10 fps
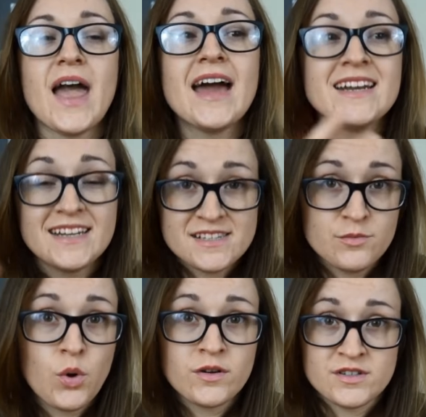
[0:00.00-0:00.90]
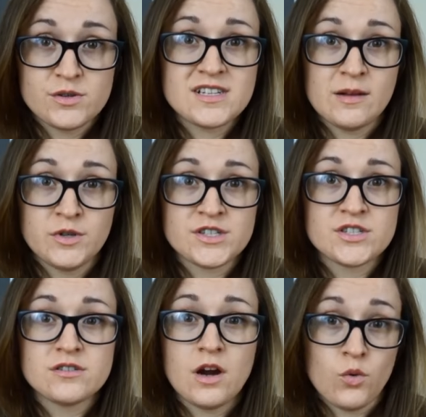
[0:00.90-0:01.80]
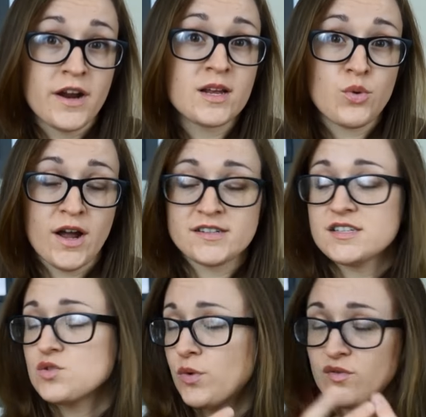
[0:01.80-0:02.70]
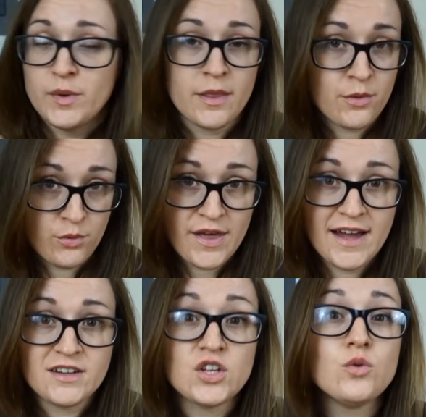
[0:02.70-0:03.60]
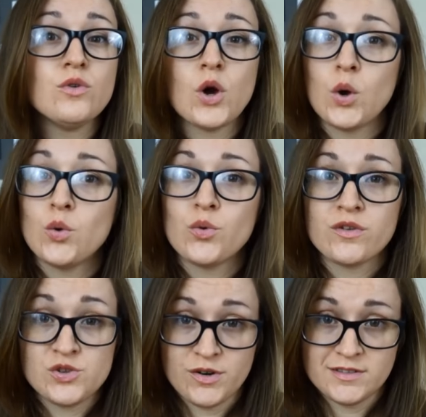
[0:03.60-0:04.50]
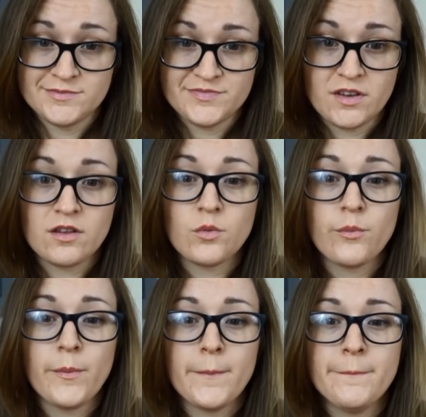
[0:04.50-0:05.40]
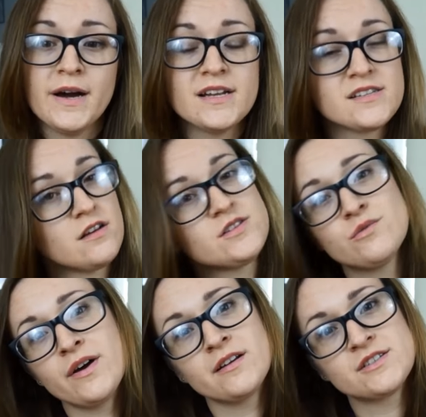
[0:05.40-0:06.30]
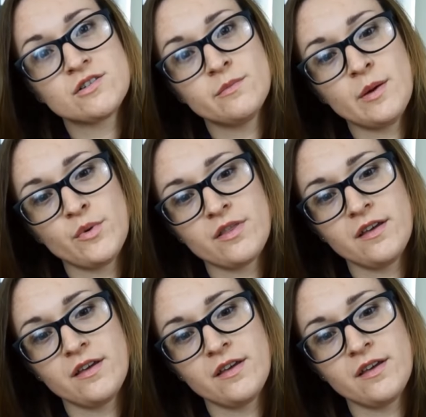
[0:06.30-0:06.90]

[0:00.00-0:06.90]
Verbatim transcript: And it is important to establish a writing practice. We've been through that. You know the drill. But it's also vital to remember